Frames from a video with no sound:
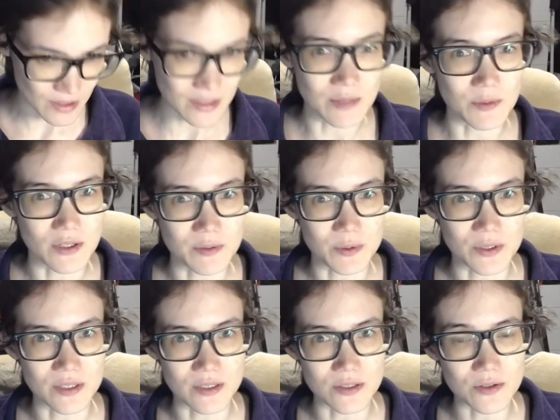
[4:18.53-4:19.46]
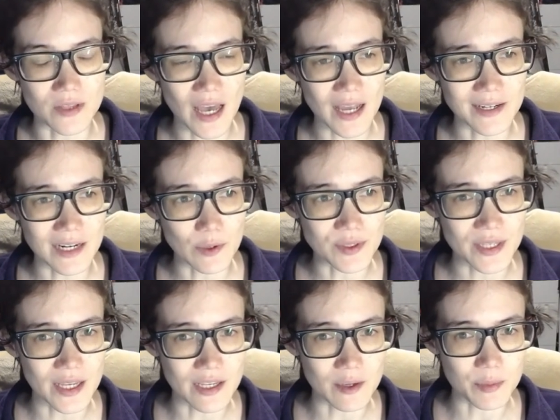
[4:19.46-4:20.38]
I'm not supposed to do that, and I was
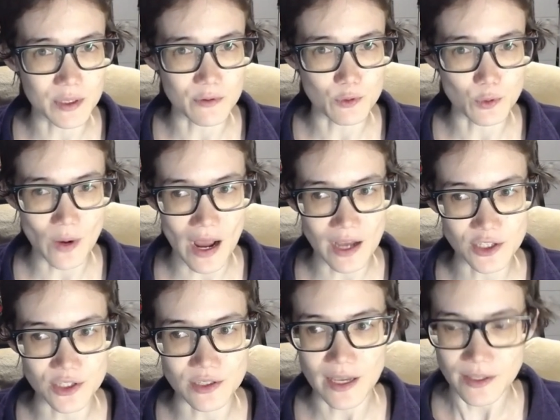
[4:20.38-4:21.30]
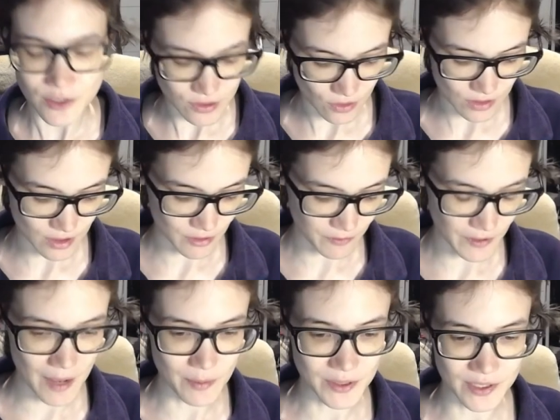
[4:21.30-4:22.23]
getting a bit of a rash, and I had to talk to the
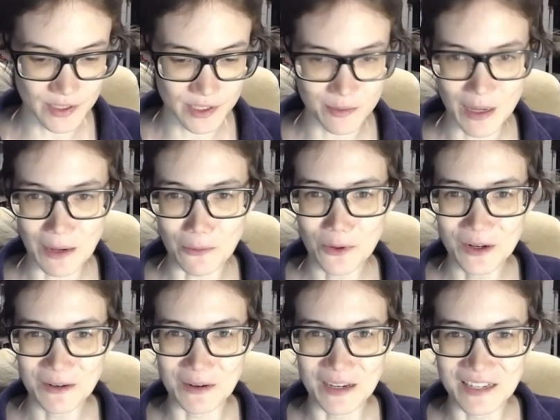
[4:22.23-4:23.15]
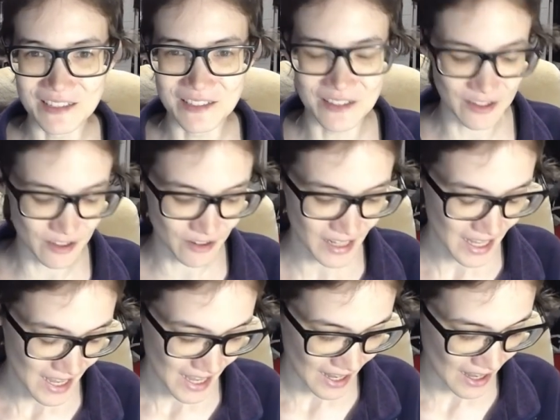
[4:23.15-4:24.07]
pharmacist about what do I
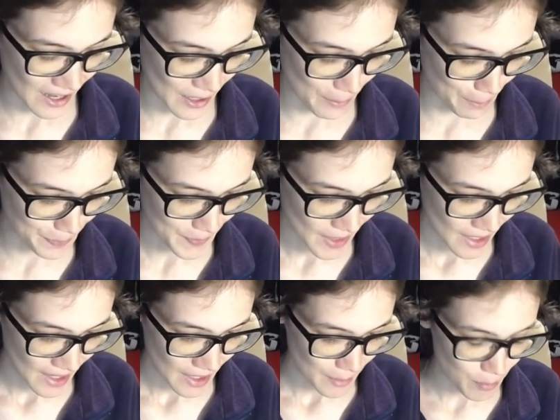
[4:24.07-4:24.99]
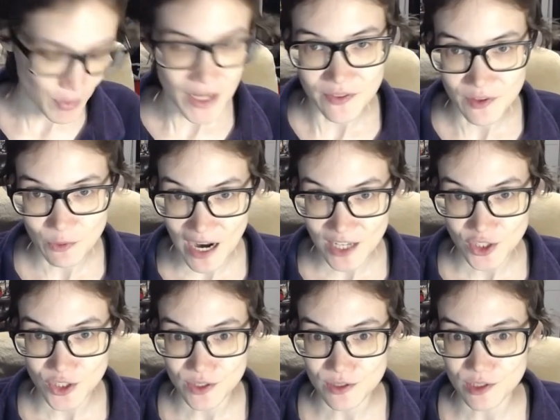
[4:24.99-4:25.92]
do? But the rash
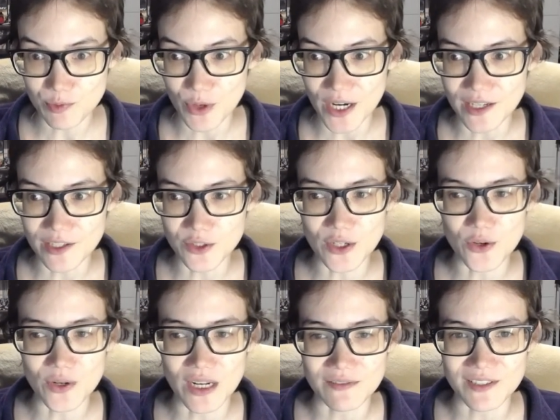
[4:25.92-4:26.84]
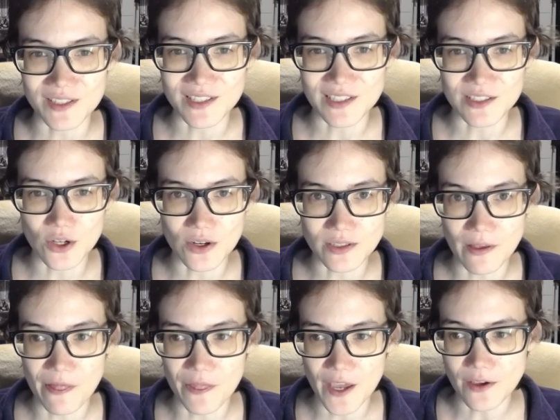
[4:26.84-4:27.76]
isn't spreading, so I don't have to see a doctor,
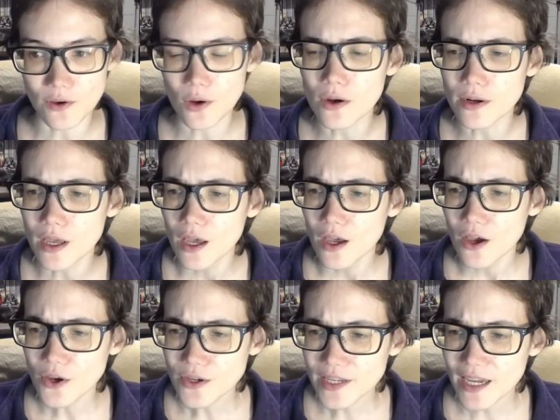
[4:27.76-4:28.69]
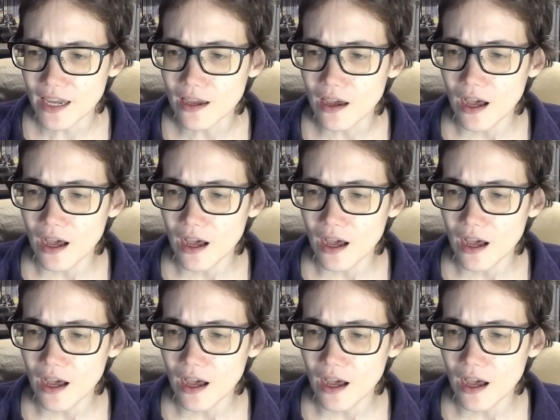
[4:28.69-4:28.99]
thank God. Okay,